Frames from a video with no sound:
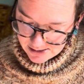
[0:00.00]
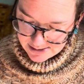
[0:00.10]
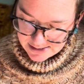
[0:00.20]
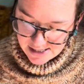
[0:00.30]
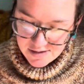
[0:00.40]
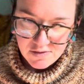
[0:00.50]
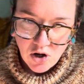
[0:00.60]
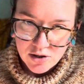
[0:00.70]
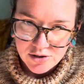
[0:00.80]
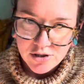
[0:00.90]
it's kind of
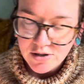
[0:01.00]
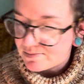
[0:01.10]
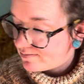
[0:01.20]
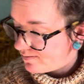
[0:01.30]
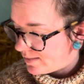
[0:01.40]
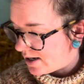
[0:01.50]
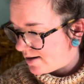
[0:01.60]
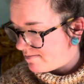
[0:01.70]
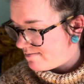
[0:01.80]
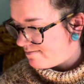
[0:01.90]
long term.
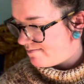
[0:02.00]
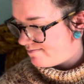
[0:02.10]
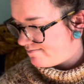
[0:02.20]
I'm